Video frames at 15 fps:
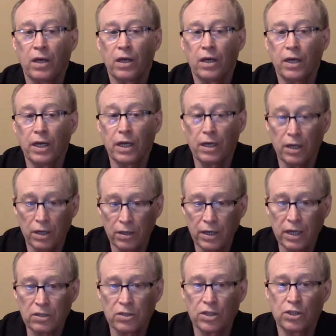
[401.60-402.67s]
and in
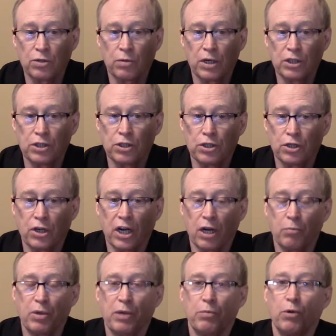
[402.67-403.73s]
that situation, you're going to have
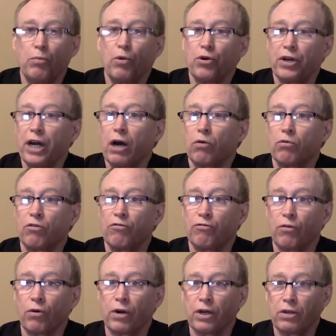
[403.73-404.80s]
people now
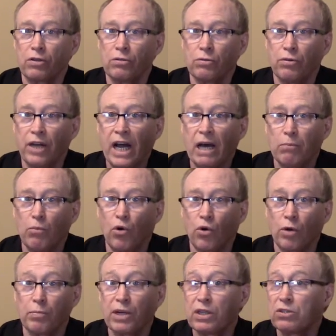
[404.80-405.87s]
referring to that more
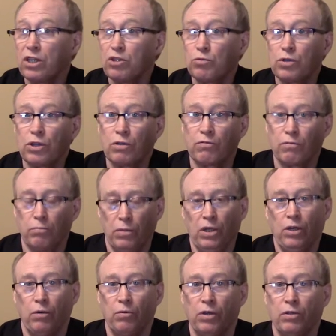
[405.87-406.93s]
because that's what they're
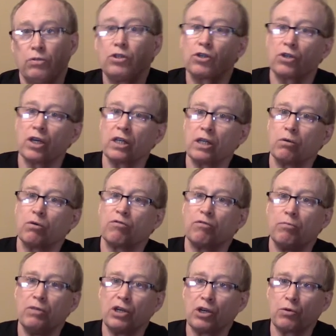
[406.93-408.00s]
familiar with. Just like they were
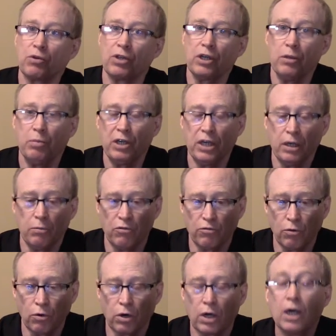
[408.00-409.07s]
familiar with EPA
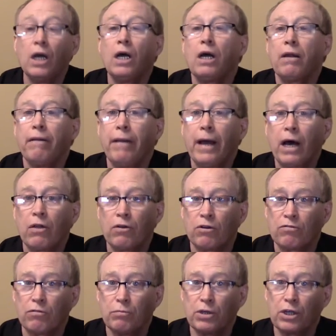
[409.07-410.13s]
before, now they're
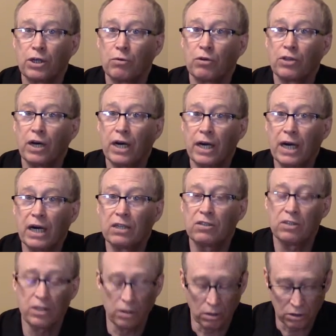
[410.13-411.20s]
familiar with
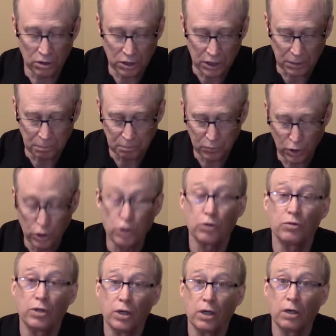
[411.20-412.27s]
IICRC.
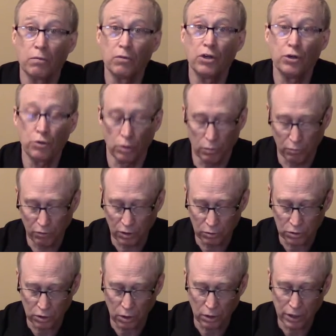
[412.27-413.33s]
The newer
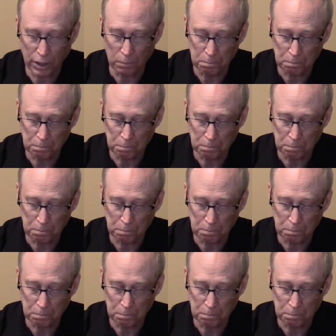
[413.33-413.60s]
folks are now.